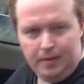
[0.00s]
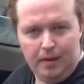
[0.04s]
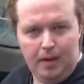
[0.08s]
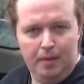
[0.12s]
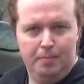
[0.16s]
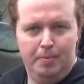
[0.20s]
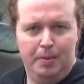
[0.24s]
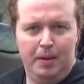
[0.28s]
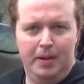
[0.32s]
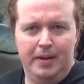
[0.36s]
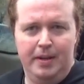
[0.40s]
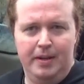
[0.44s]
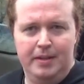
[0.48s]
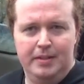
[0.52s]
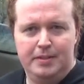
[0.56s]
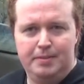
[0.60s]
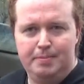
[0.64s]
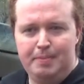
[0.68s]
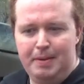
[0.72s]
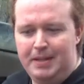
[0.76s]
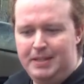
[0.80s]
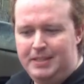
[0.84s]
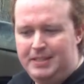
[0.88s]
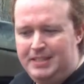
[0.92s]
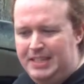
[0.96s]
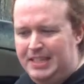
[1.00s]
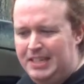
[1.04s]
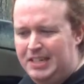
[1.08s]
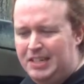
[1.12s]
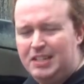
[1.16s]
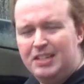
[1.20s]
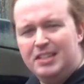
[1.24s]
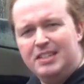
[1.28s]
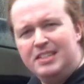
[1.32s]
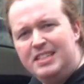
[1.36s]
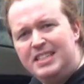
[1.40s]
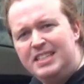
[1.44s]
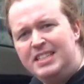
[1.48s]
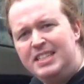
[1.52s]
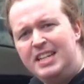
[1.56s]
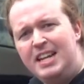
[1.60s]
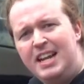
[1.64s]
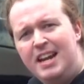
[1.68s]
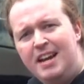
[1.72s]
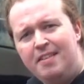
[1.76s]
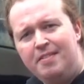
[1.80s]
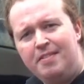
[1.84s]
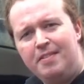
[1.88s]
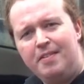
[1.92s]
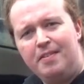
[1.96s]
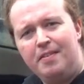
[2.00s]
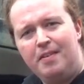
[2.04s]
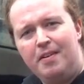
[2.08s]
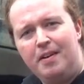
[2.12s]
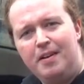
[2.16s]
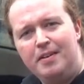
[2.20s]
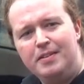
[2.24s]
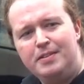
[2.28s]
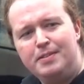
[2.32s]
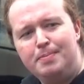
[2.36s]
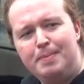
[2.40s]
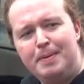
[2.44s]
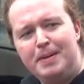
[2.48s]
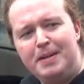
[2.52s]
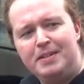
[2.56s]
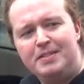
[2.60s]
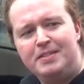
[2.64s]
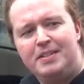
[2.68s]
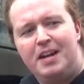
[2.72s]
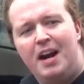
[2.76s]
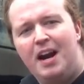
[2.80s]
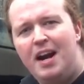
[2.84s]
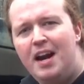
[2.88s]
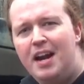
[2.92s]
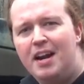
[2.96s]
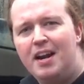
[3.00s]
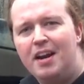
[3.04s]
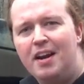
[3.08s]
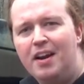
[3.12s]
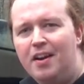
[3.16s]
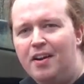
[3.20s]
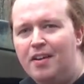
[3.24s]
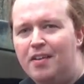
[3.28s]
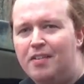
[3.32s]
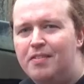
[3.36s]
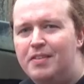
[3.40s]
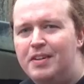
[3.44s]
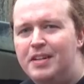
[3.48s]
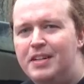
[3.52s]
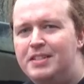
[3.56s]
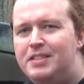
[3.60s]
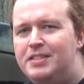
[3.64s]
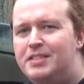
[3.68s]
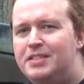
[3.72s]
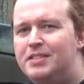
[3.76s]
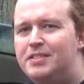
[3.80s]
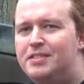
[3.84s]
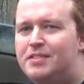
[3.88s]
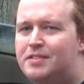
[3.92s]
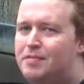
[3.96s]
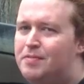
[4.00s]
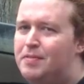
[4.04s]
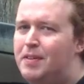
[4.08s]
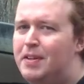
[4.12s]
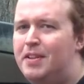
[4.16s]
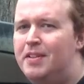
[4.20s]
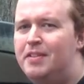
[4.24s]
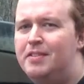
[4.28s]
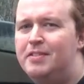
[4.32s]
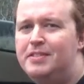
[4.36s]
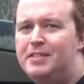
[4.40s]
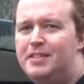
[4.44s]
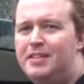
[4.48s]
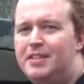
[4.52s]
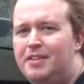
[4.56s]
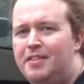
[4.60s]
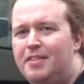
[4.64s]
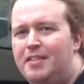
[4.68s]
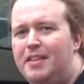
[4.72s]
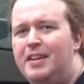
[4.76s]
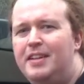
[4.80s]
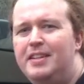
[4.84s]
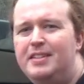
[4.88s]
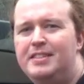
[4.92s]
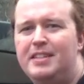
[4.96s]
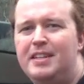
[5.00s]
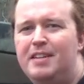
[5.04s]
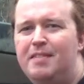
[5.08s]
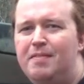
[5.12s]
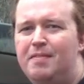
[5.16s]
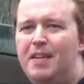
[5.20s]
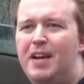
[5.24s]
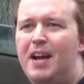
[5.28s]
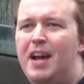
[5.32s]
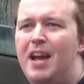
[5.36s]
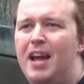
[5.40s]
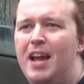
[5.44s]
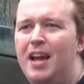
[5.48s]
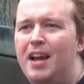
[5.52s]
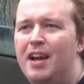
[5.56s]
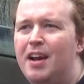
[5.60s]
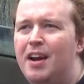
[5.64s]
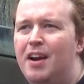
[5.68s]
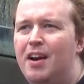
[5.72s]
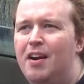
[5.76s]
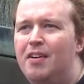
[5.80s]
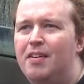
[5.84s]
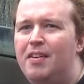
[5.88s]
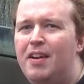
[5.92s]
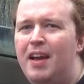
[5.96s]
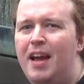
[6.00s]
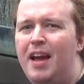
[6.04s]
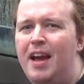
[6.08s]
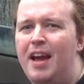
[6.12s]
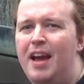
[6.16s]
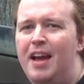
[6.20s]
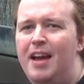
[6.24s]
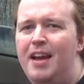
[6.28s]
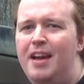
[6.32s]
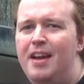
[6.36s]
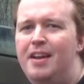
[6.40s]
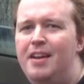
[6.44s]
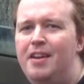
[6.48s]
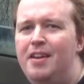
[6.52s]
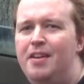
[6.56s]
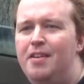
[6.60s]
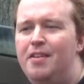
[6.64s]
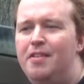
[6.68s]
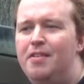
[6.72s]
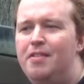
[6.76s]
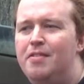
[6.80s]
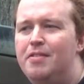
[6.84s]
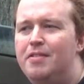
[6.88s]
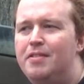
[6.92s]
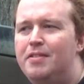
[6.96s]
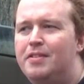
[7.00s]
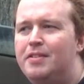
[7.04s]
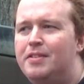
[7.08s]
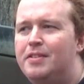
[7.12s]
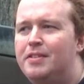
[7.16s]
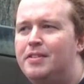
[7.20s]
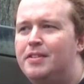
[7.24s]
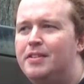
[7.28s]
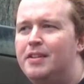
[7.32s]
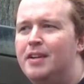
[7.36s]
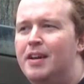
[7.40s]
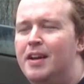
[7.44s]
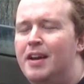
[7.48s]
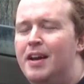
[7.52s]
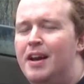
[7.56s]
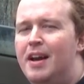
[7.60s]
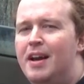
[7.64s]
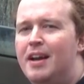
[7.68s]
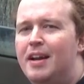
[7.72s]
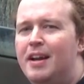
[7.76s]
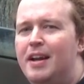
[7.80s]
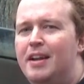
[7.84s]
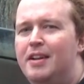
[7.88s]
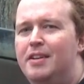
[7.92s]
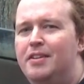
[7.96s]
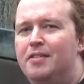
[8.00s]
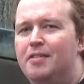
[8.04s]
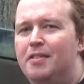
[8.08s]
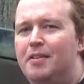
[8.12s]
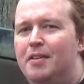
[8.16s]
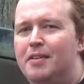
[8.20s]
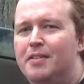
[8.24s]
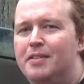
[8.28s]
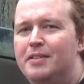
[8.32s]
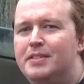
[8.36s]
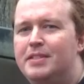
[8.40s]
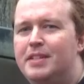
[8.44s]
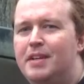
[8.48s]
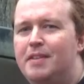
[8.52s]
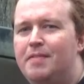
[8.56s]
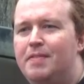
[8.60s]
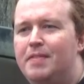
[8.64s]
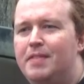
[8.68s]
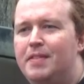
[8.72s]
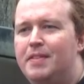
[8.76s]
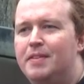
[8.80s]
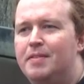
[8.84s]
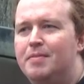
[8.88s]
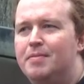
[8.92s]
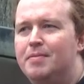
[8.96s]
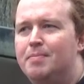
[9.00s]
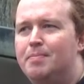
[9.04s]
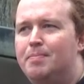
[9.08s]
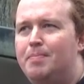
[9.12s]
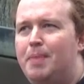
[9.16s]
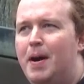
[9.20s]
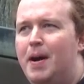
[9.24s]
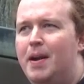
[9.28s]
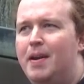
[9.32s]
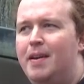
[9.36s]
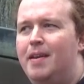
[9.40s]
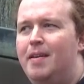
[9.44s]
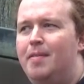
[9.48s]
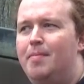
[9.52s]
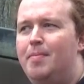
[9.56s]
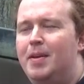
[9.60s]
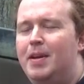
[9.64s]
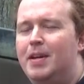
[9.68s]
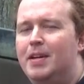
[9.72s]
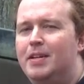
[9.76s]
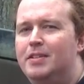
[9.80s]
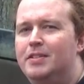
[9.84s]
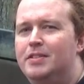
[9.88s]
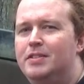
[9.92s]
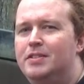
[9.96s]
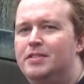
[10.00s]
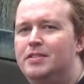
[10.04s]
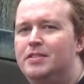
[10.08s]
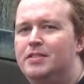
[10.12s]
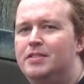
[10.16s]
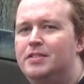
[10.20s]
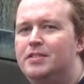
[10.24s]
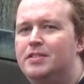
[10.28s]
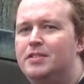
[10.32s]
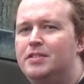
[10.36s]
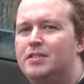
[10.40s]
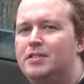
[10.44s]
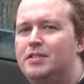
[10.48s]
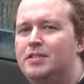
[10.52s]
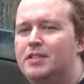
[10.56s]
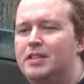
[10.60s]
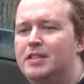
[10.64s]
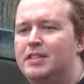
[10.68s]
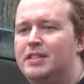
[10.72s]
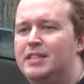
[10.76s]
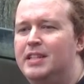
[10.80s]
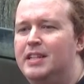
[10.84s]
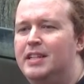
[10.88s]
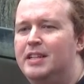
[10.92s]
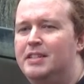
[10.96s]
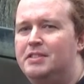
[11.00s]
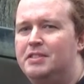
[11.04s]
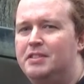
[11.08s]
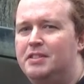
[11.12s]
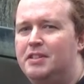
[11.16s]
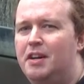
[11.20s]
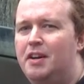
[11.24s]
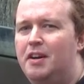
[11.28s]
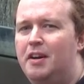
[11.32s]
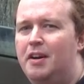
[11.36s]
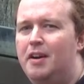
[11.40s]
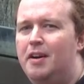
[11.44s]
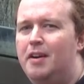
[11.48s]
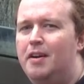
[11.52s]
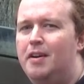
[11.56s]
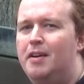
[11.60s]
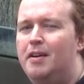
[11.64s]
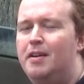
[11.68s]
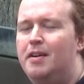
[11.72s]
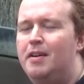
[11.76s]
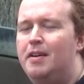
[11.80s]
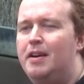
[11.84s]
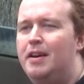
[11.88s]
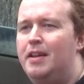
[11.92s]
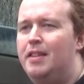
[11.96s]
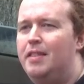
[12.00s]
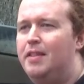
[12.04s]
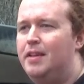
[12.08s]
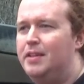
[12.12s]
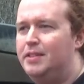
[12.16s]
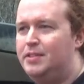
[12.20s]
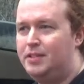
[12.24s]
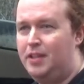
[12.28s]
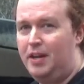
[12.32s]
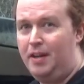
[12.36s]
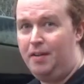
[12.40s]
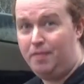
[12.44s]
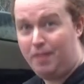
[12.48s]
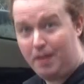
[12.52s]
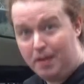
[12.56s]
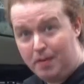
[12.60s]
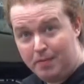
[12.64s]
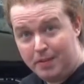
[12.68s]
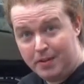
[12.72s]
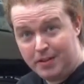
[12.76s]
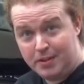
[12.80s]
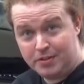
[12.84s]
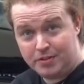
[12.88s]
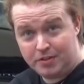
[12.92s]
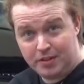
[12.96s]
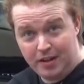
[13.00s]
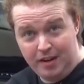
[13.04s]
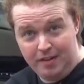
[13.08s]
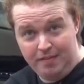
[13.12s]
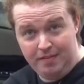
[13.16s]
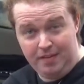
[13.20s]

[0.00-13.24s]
plenty of space here. Doesn't have a spare tire, which is one of those little things that I'm like, okay, you can do all this stuff with the body because it's an electric car and it's a front-wheel drive